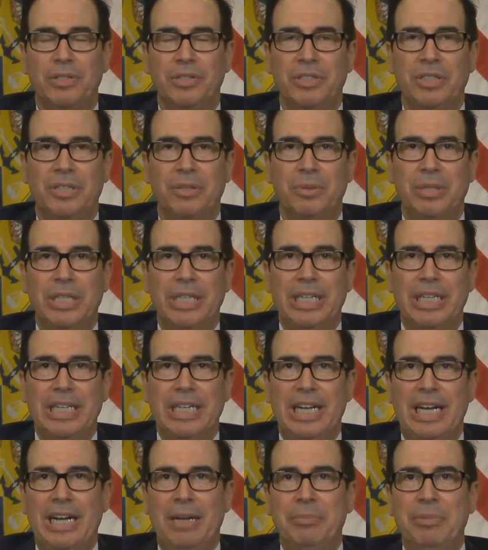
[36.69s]
So
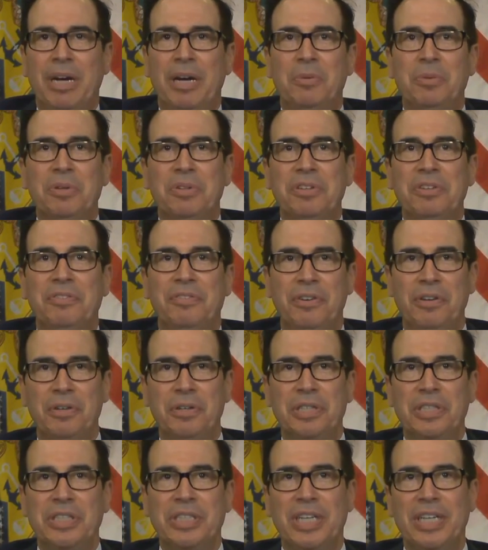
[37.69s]
I'm not really
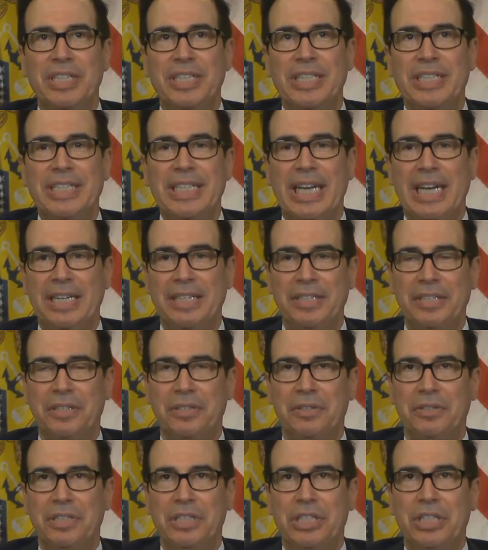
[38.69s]
focused on the
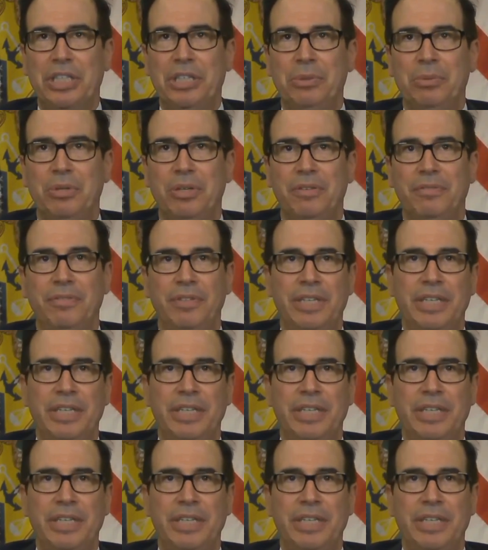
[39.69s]
technical issue of